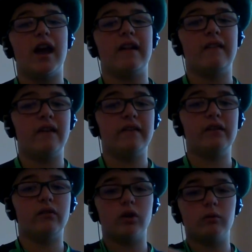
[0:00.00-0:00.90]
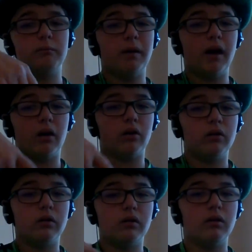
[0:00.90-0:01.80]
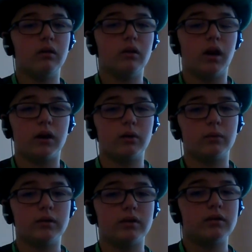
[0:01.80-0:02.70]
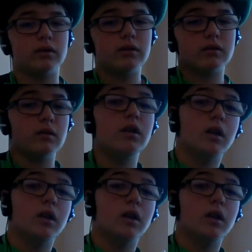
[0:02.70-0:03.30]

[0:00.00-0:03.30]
and hit the little bell. I don't know what this is.